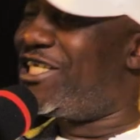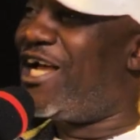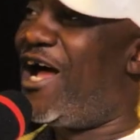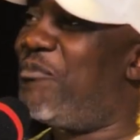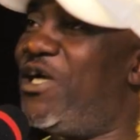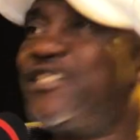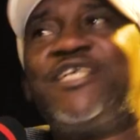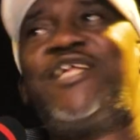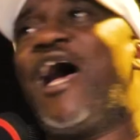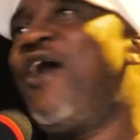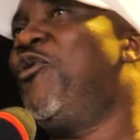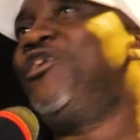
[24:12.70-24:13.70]
tikapa? I said,
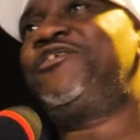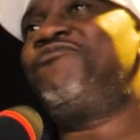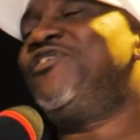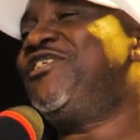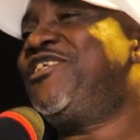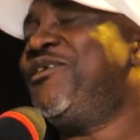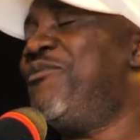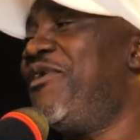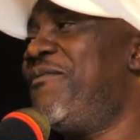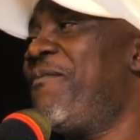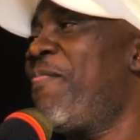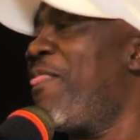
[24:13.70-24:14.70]
we shifishi.
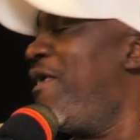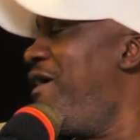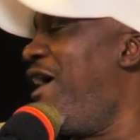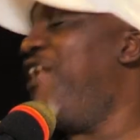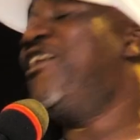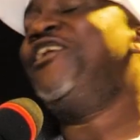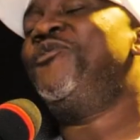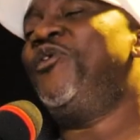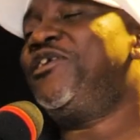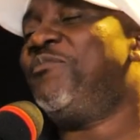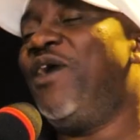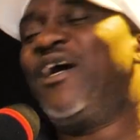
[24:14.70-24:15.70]
And then he
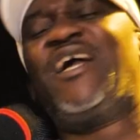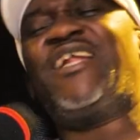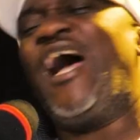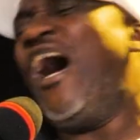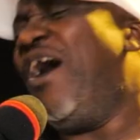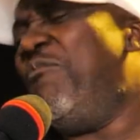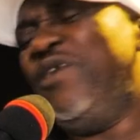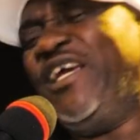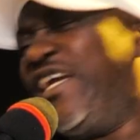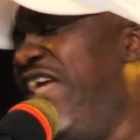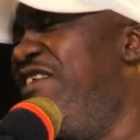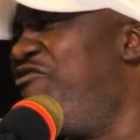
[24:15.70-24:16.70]
went back at,
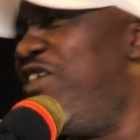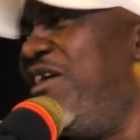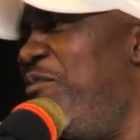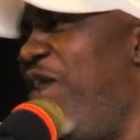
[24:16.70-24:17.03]
mulekeni fe